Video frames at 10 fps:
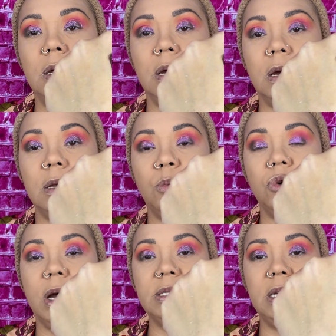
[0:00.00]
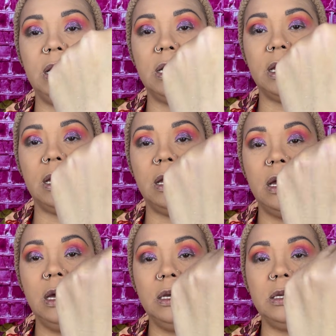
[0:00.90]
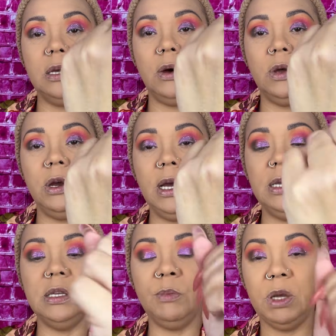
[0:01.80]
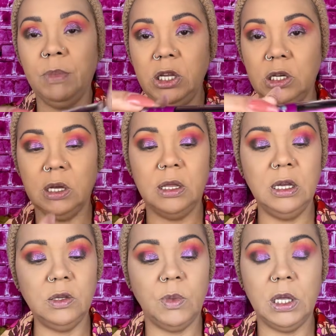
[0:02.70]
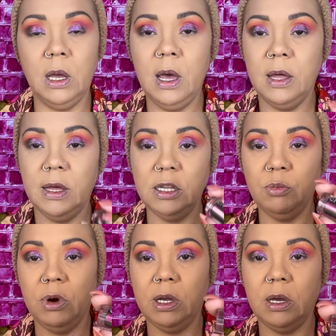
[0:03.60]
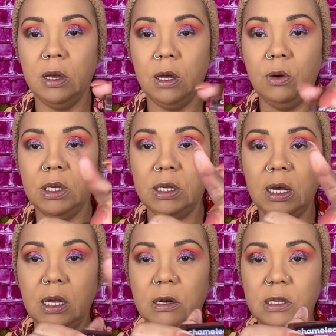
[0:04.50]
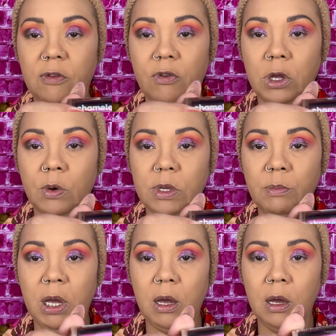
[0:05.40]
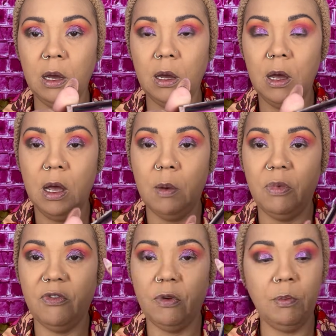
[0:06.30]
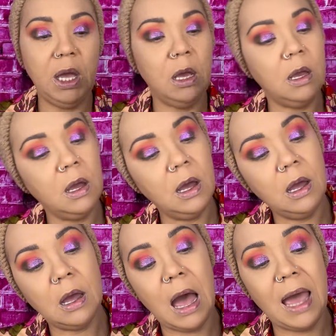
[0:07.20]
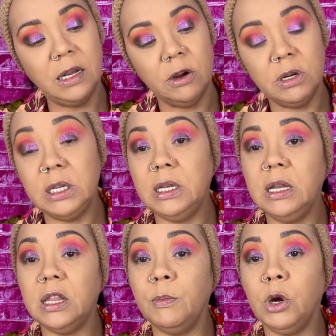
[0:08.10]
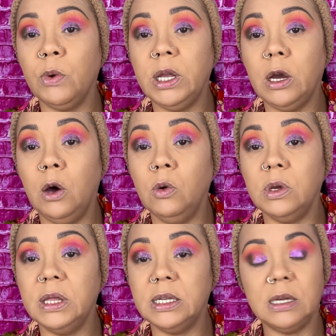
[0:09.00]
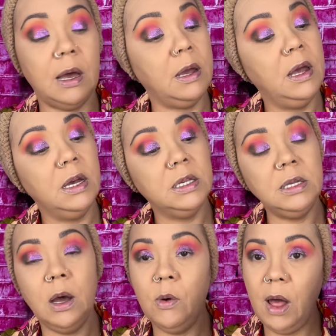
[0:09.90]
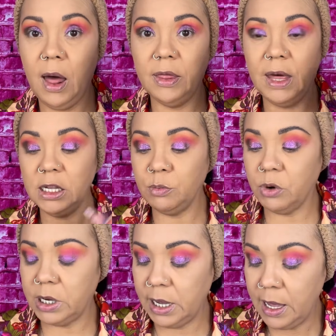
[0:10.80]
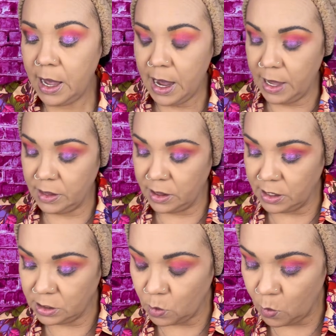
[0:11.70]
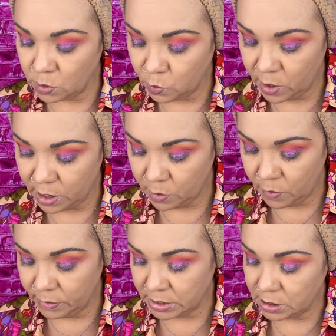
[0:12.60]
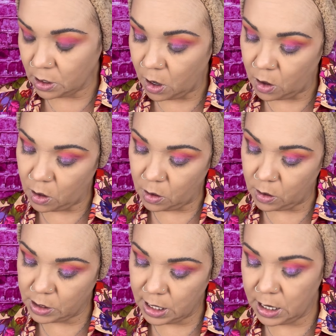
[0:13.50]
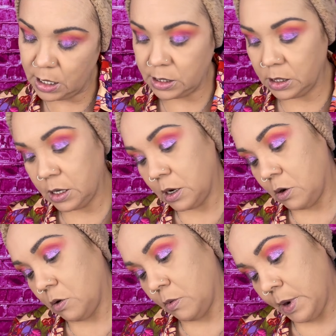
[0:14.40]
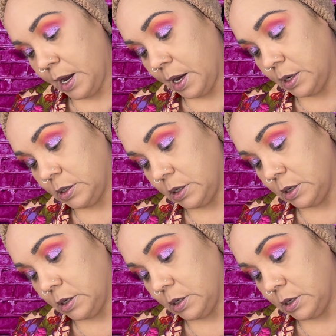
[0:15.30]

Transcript: Kind of bronzy looking. So you're getting some dimension in this one. That's pretty. And you can see it here. See, for you it's pink. But for me, I literally see nothing but green and gold on this side. So that's pretty. And then this one was what was this called? Let's get it correct.